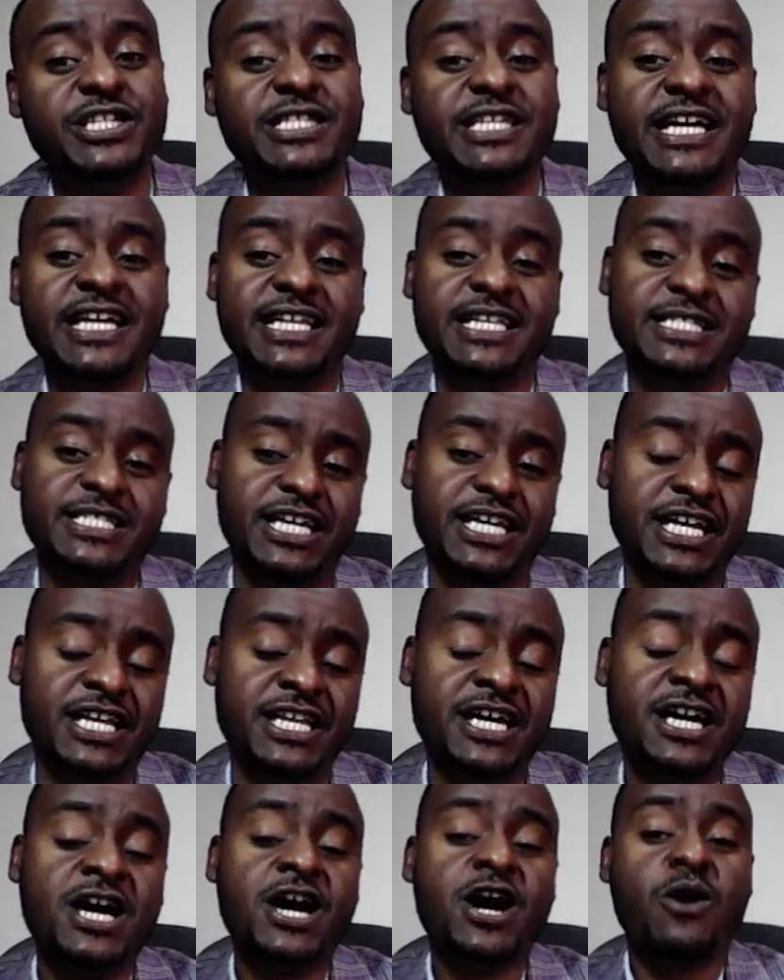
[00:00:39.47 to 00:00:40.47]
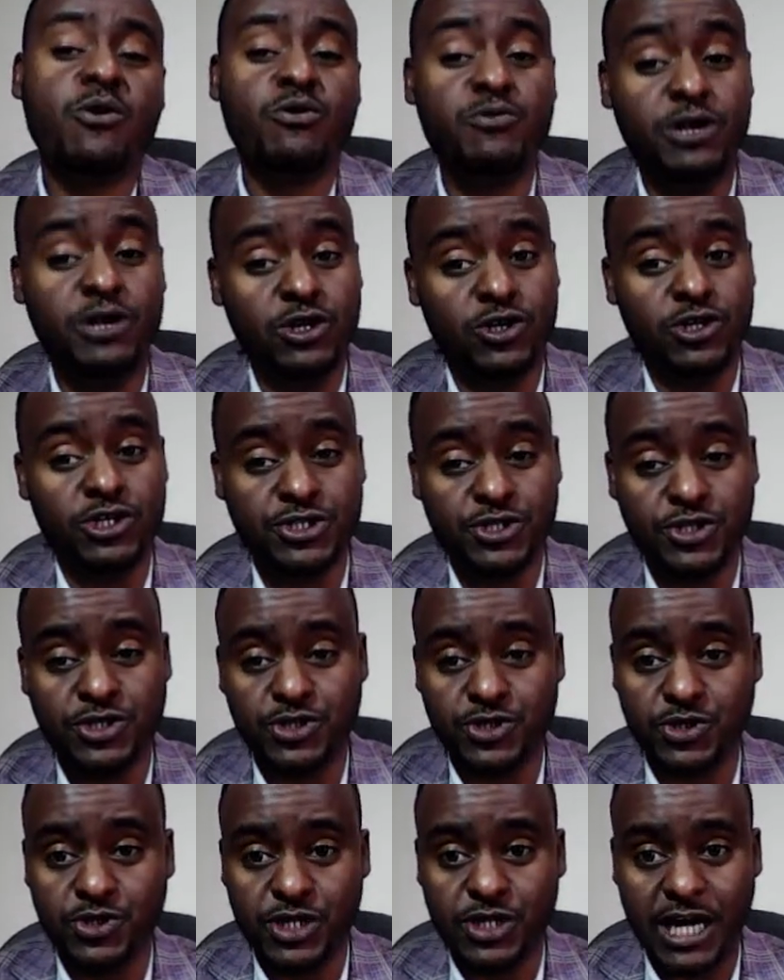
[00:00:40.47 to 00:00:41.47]
And then we will also
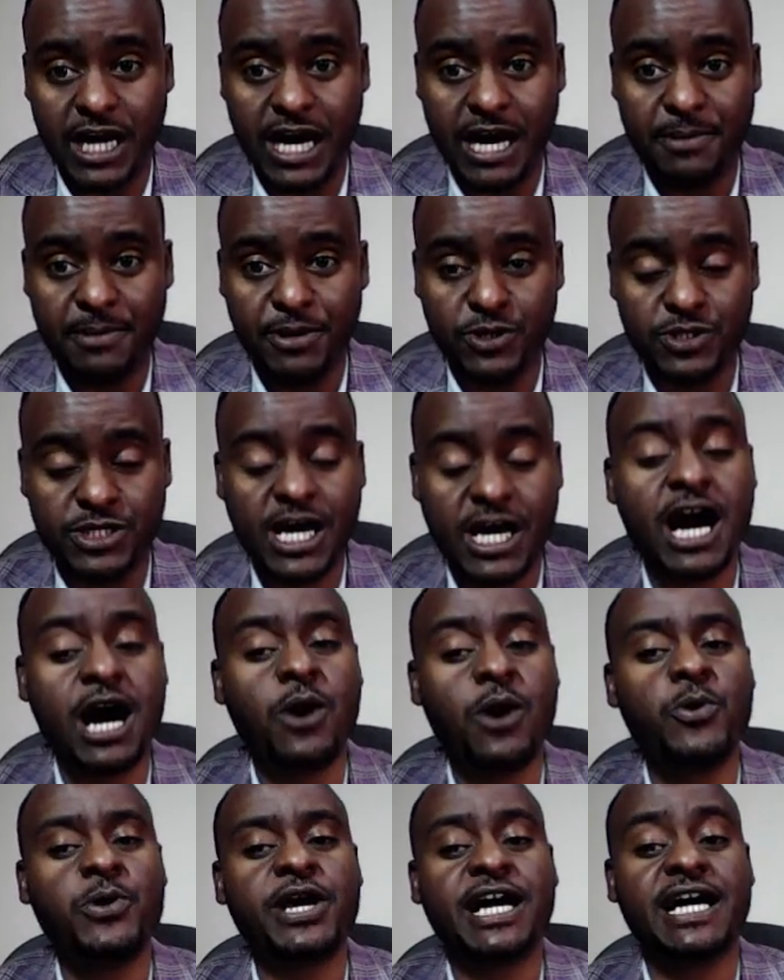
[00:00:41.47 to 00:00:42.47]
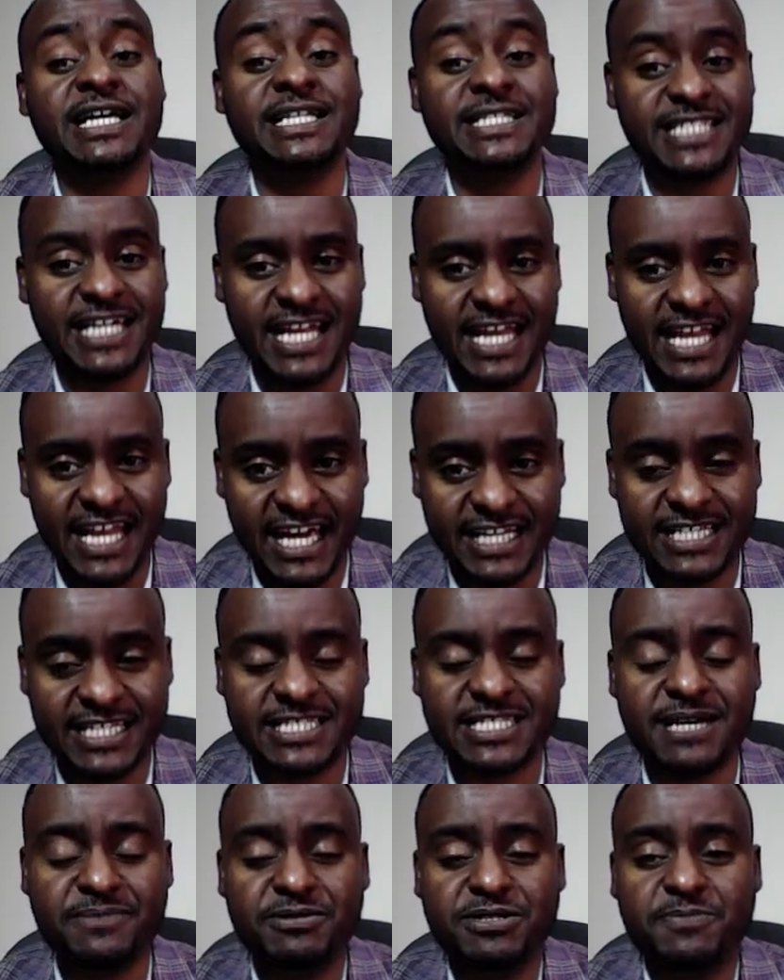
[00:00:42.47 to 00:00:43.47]
talk about how we can select
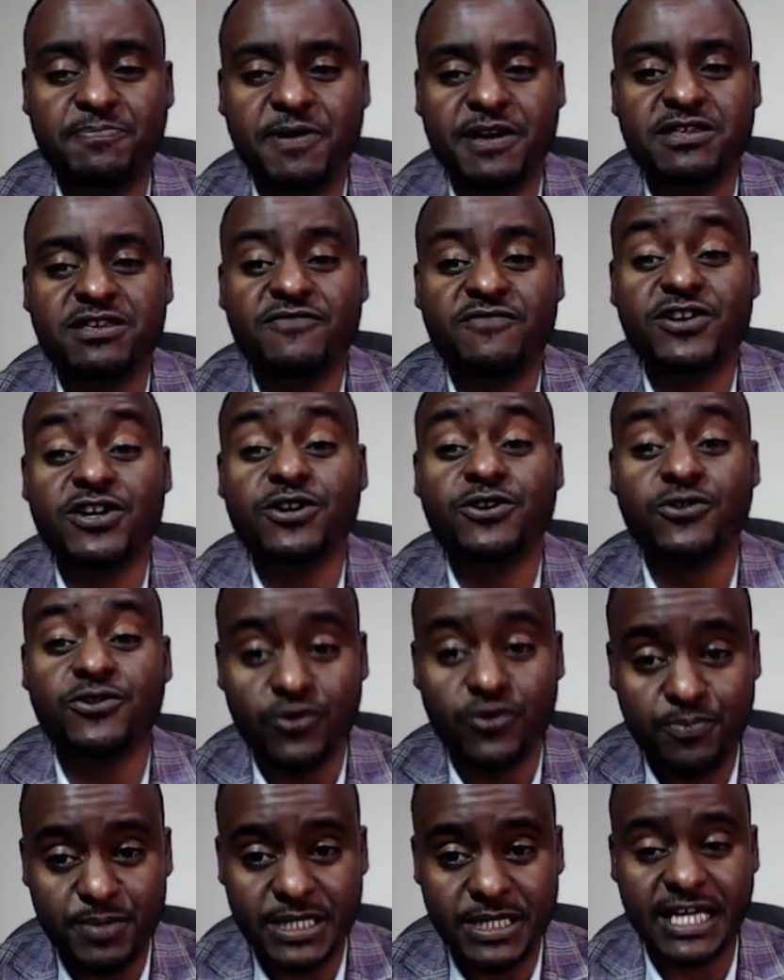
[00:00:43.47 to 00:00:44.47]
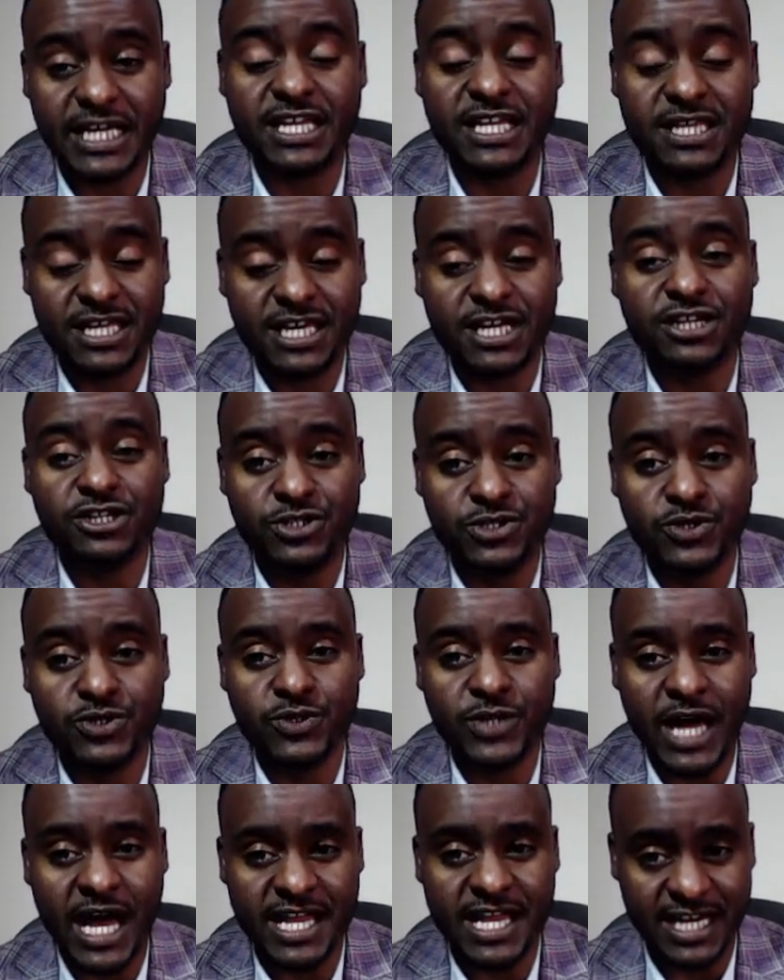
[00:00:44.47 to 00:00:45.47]
some specific groups and then do
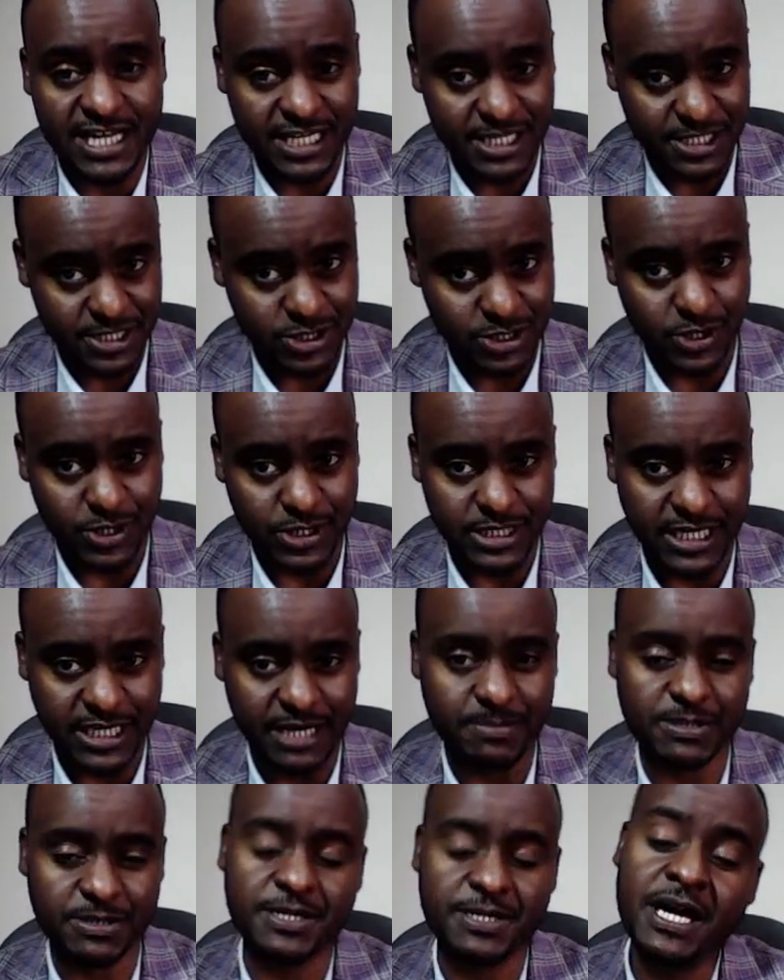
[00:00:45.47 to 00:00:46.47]
analysis on them.